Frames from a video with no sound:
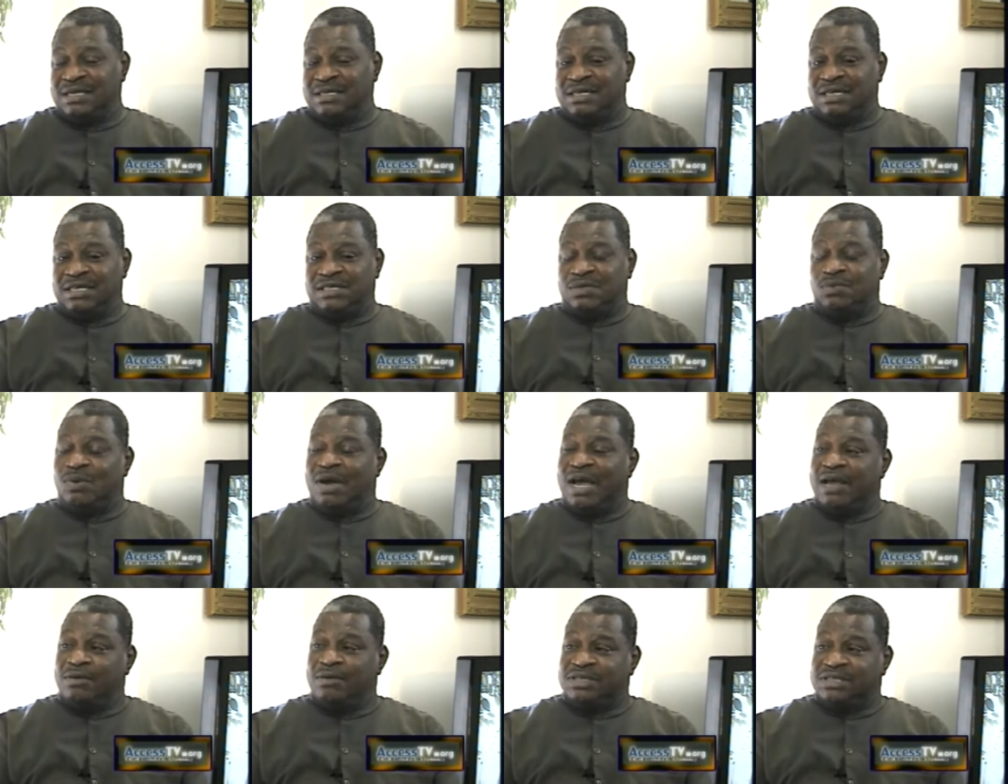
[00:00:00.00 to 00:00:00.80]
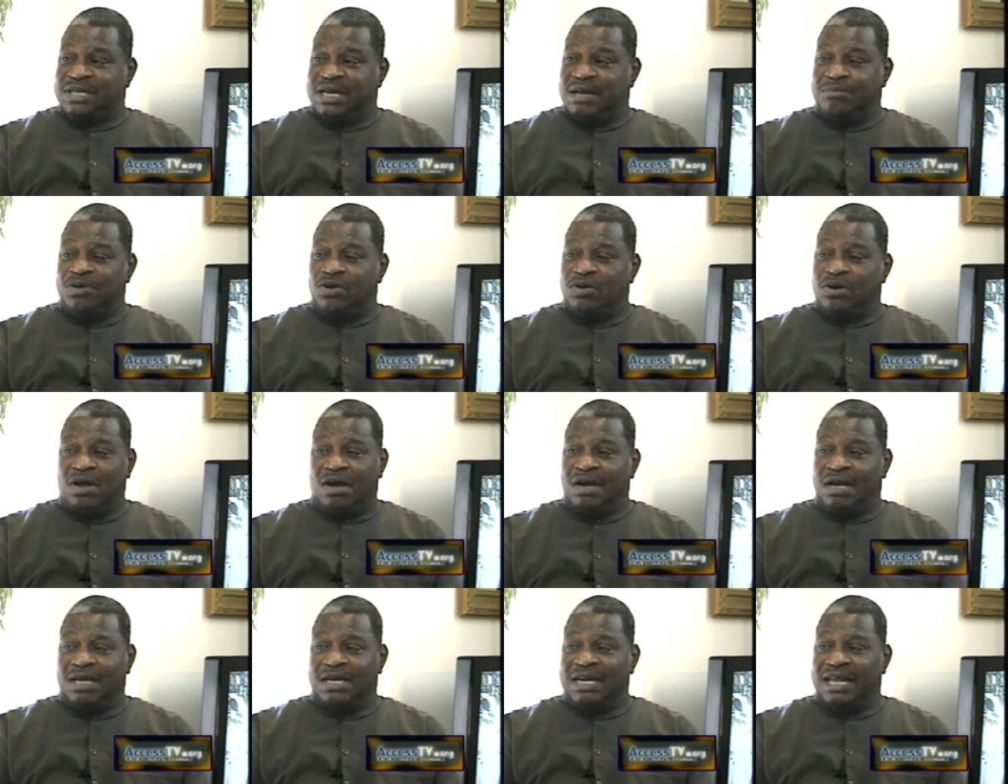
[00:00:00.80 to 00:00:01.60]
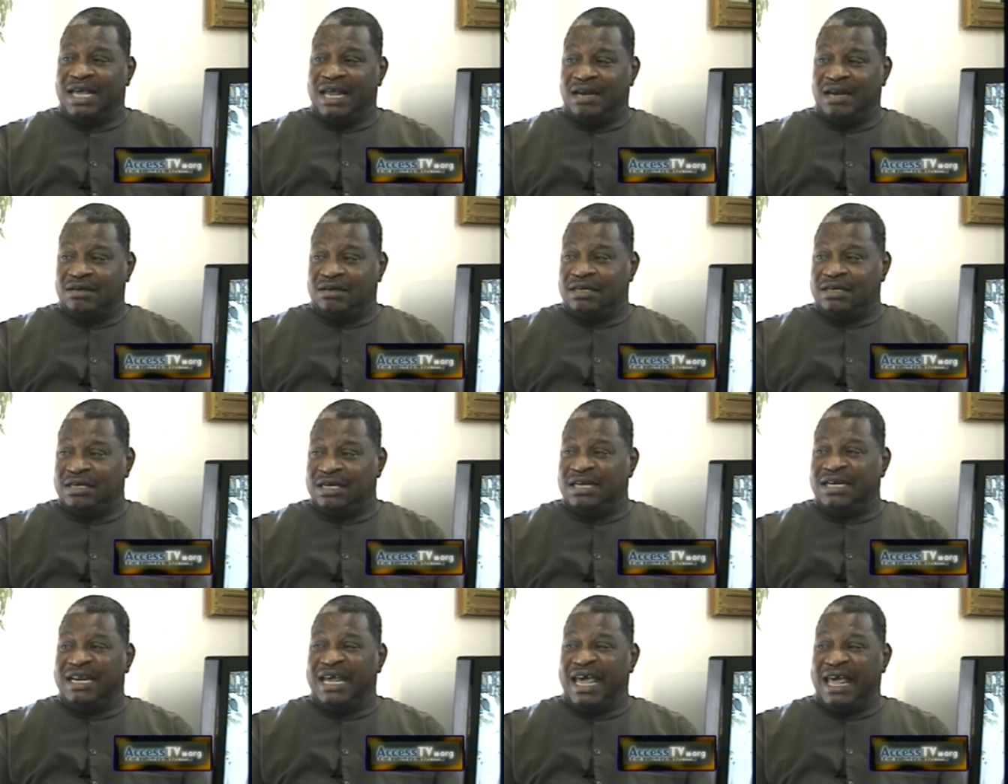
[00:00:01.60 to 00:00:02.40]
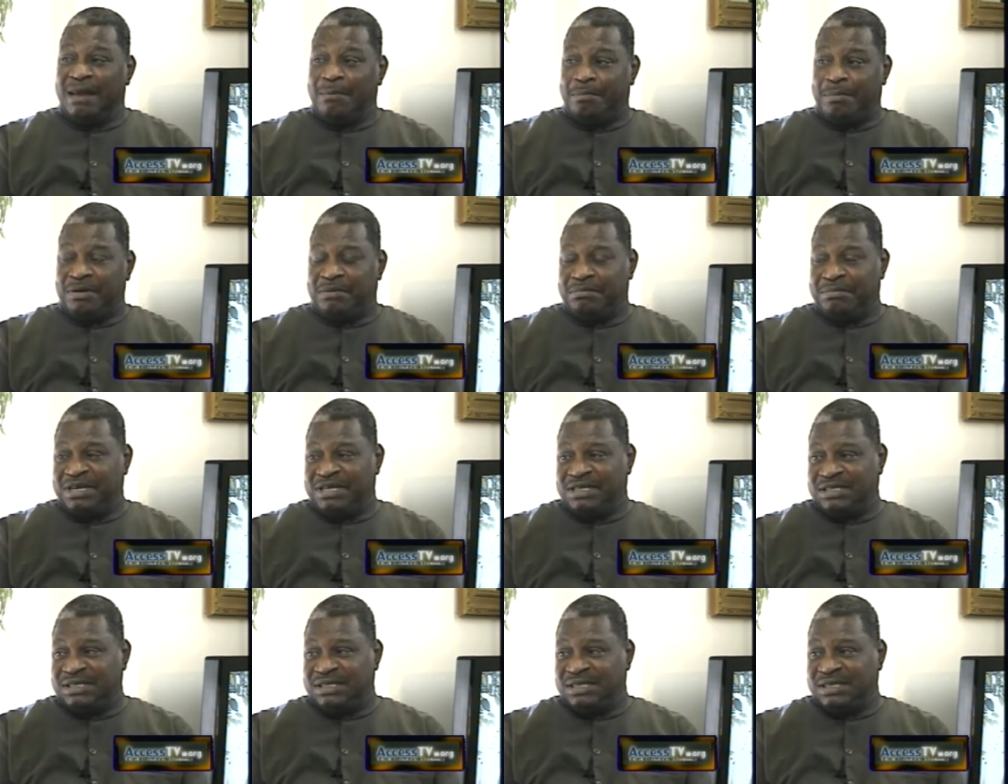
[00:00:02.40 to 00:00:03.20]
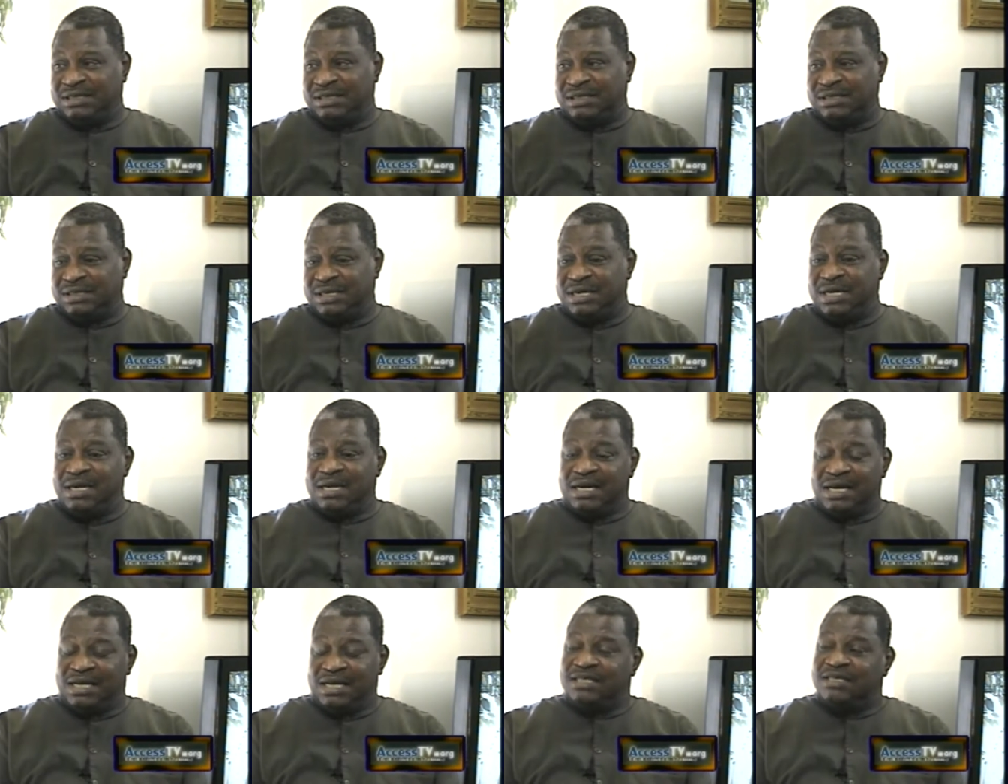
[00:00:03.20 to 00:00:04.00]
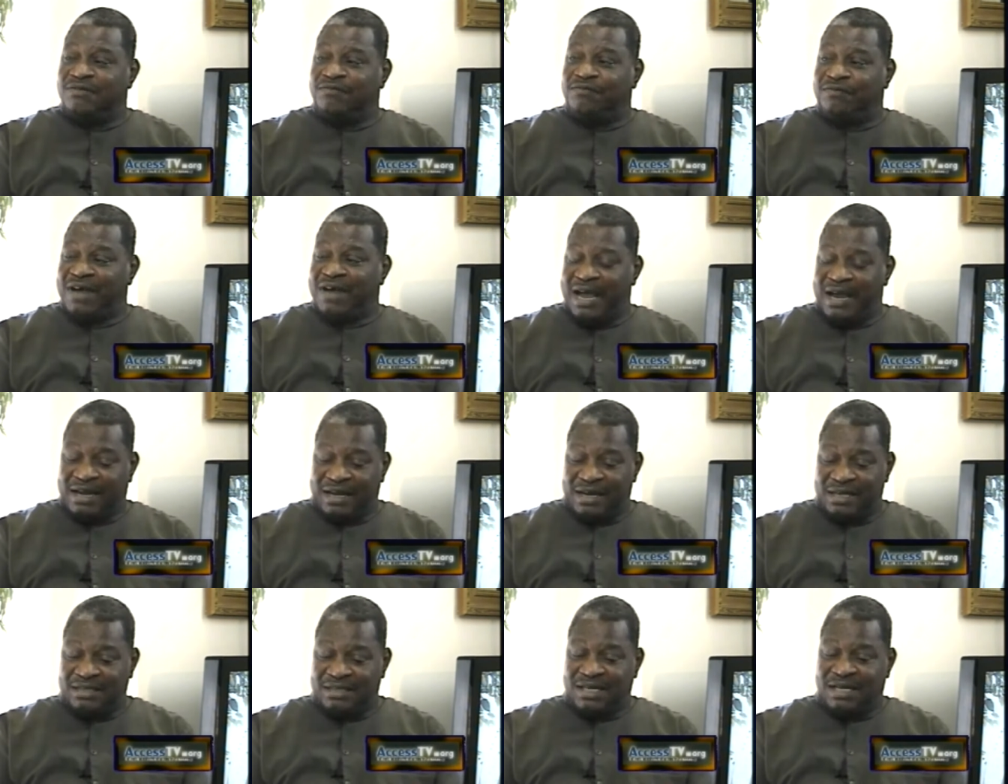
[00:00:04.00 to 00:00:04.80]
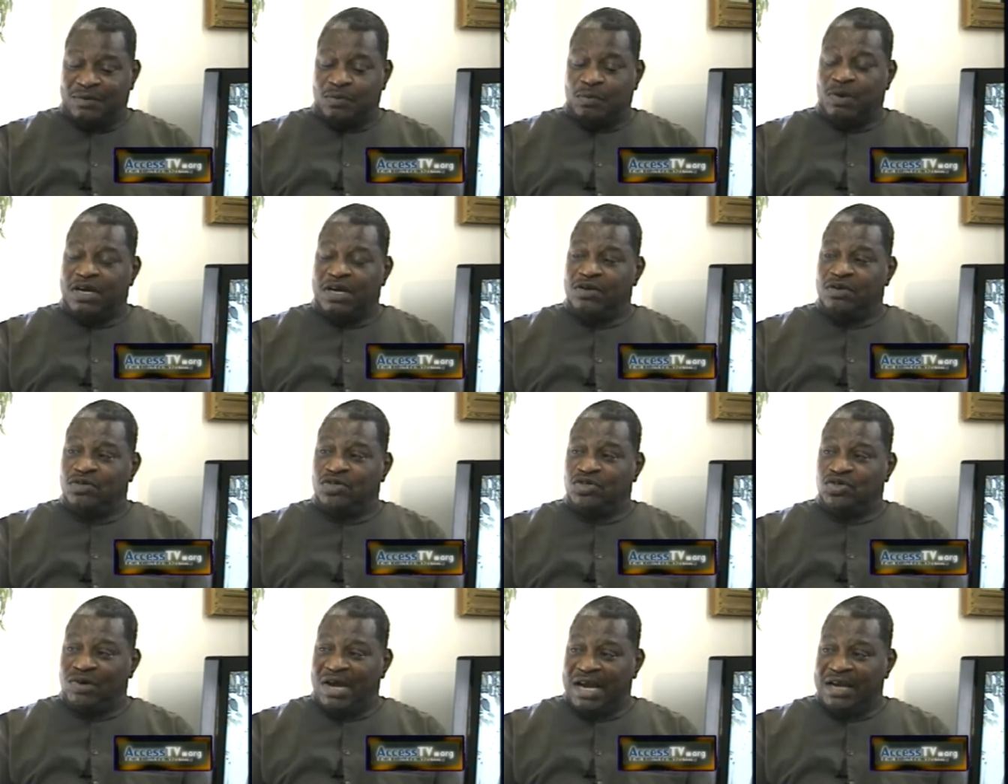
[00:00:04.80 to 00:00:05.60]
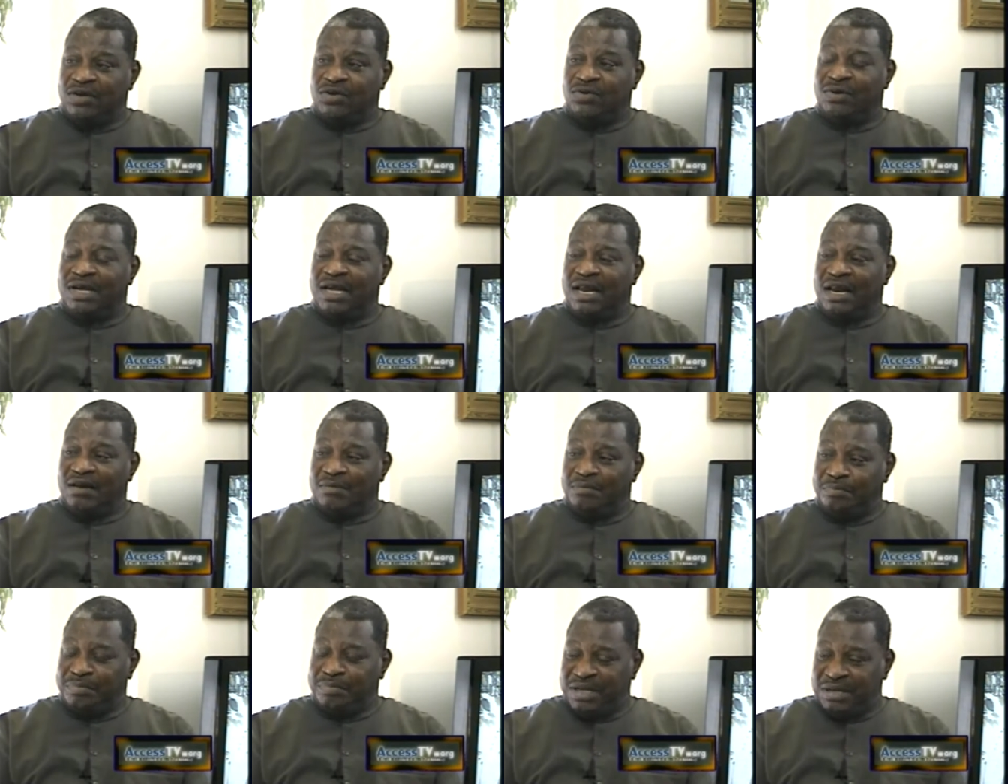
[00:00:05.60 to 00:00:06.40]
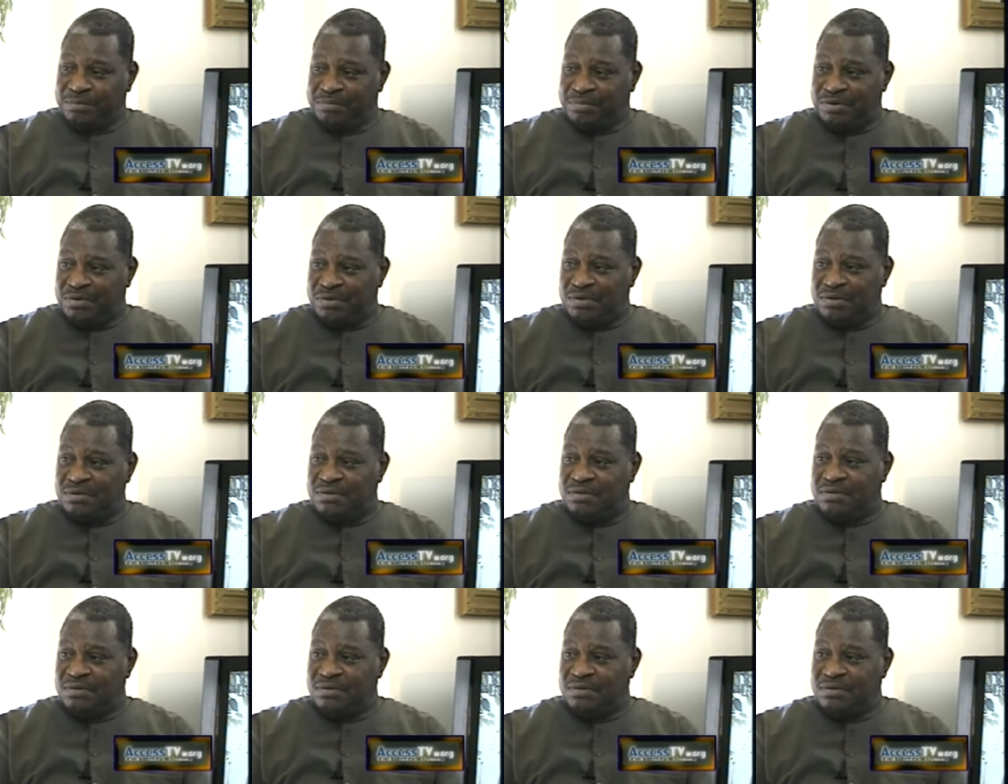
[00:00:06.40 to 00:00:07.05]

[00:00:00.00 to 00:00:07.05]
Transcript: this is why I would say I'm no longer in the help in the help business. Is the fact is that when you try to help people,